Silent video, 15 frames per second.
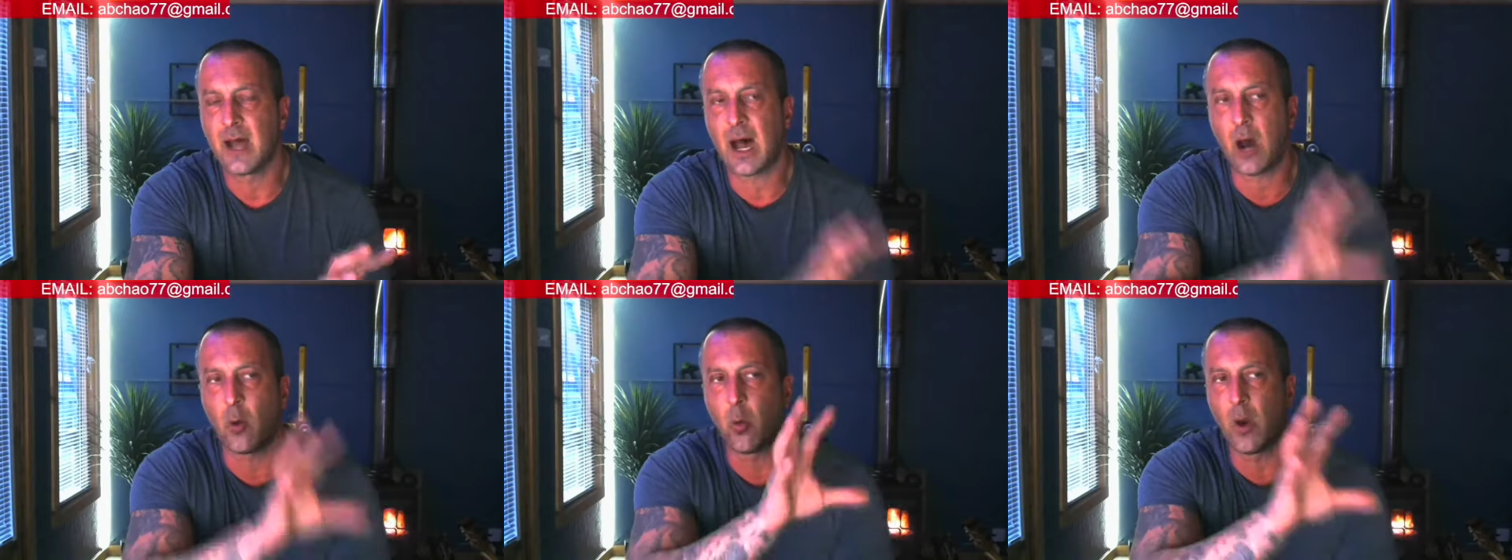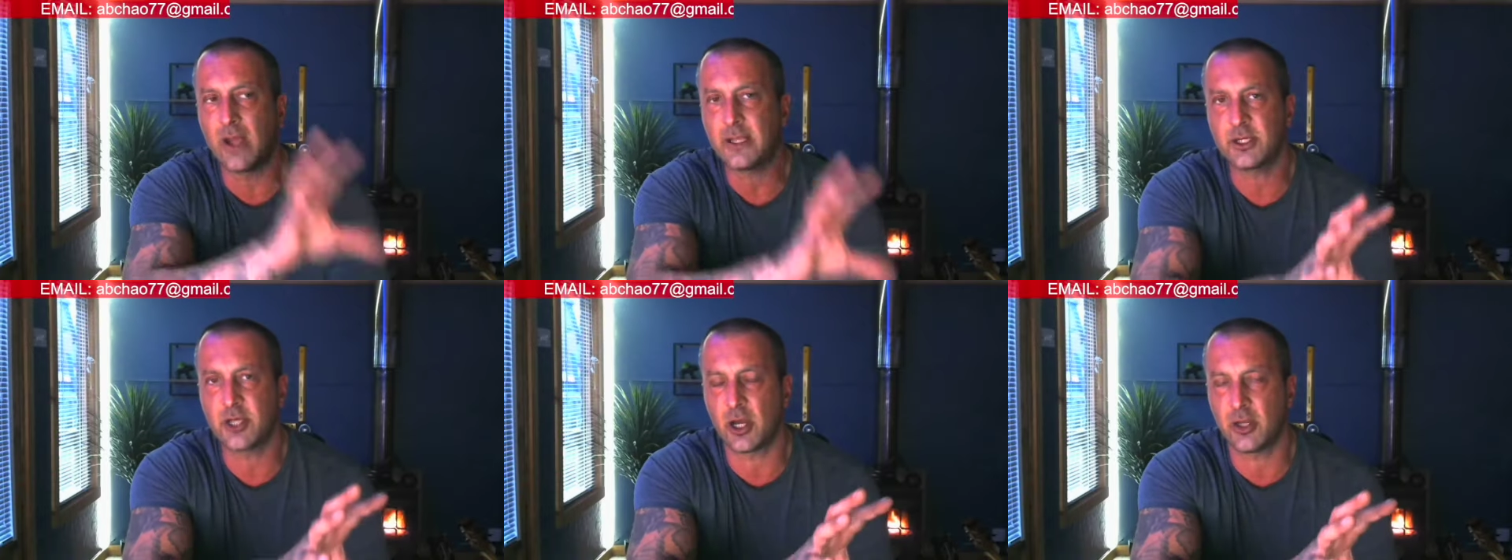a
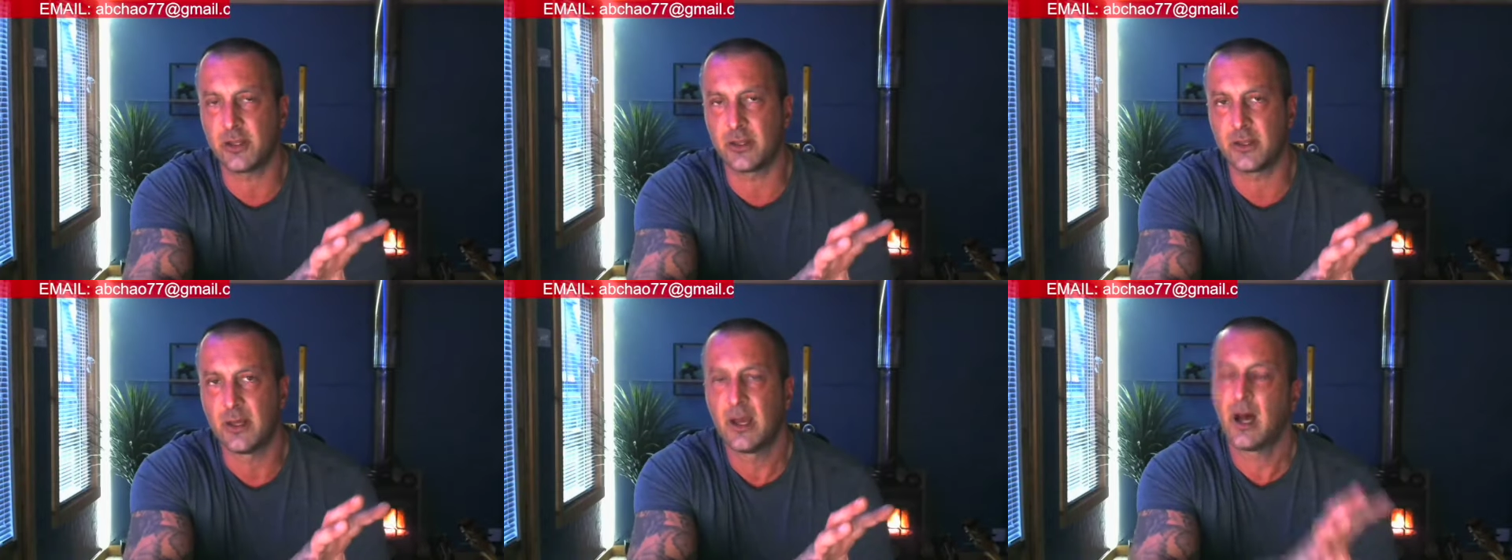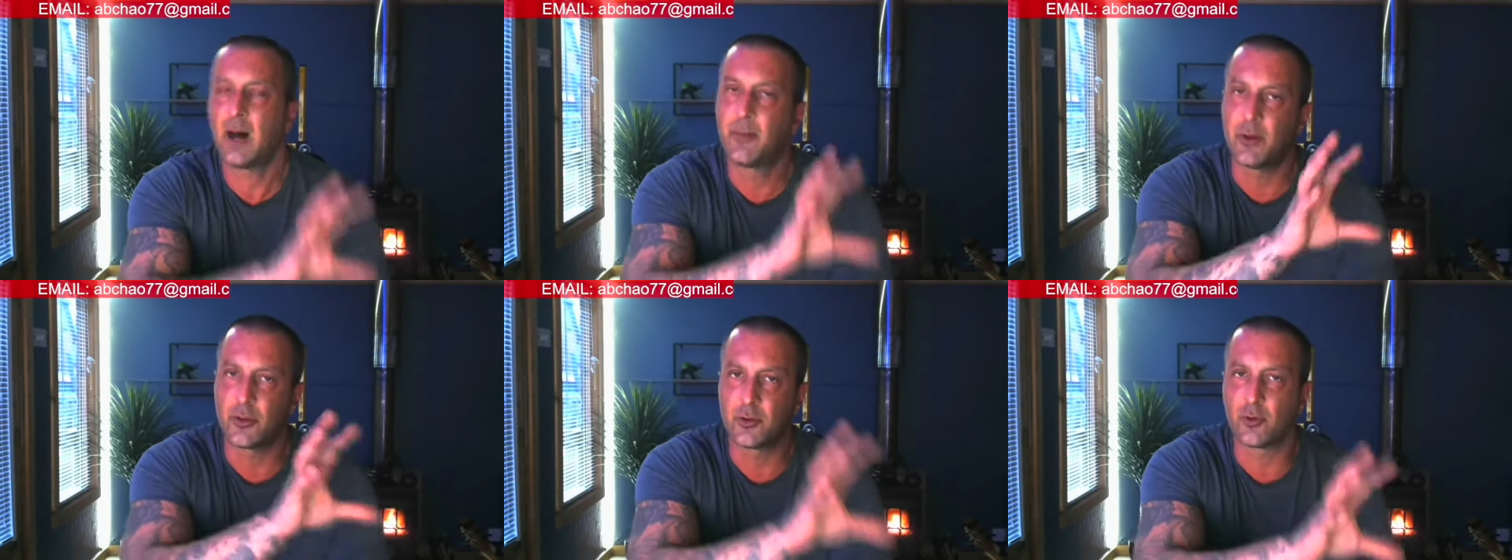witch hunt,
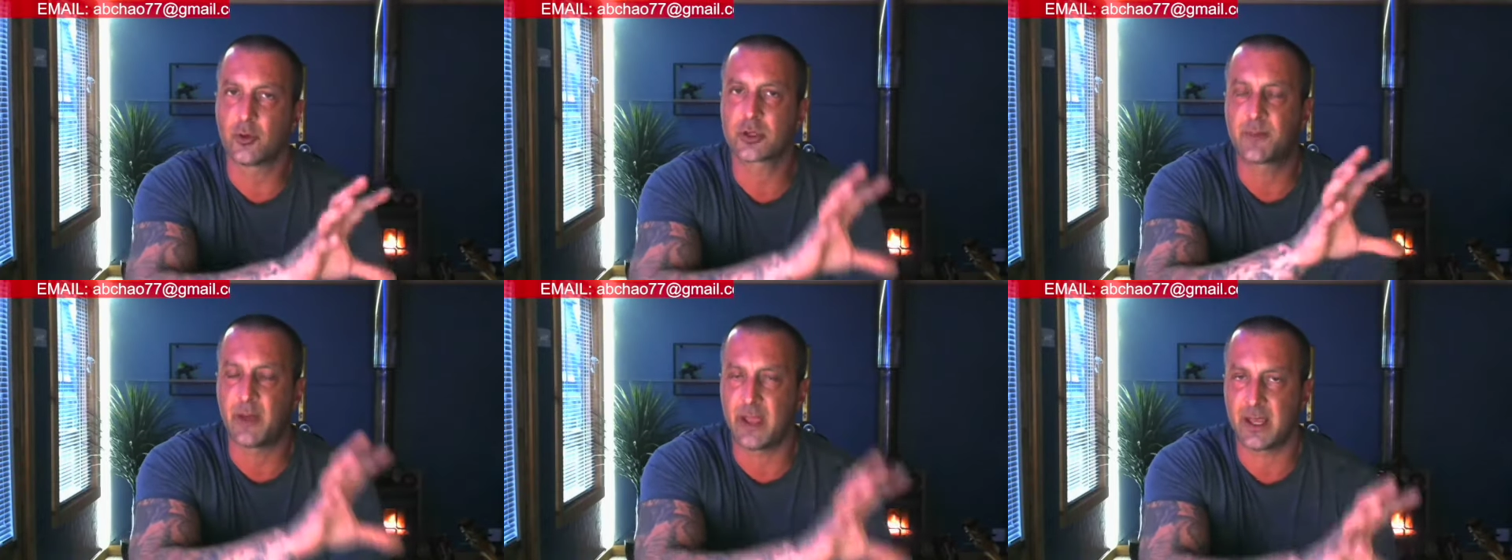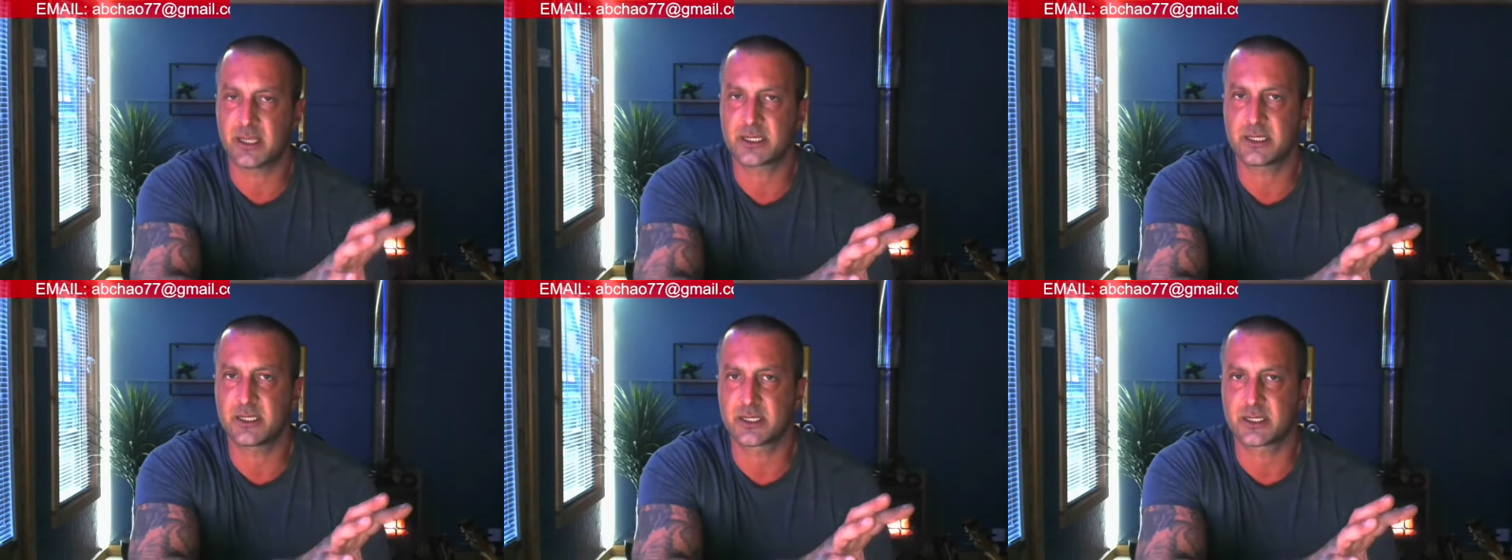about those
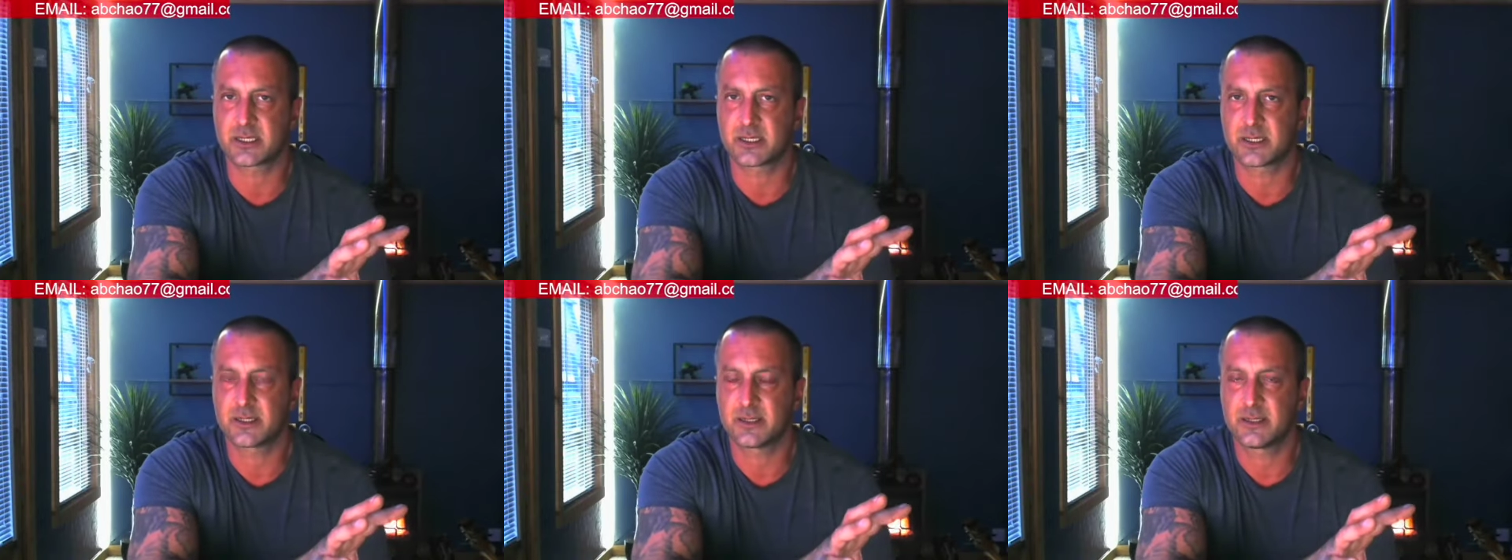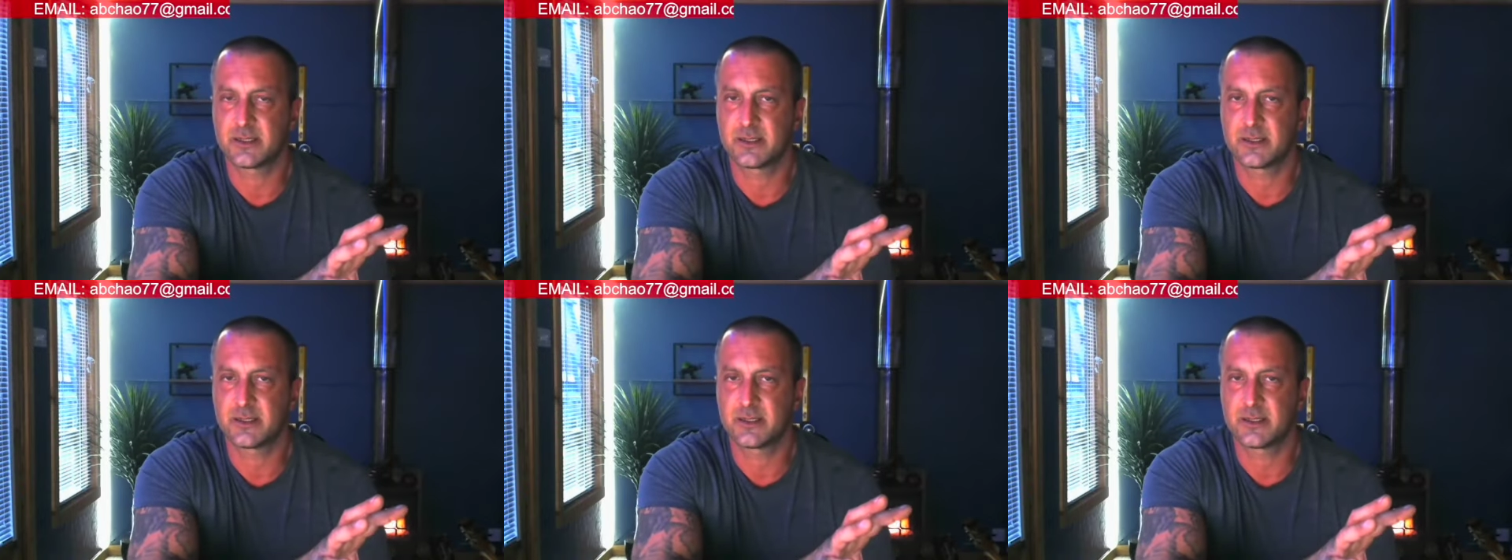persons.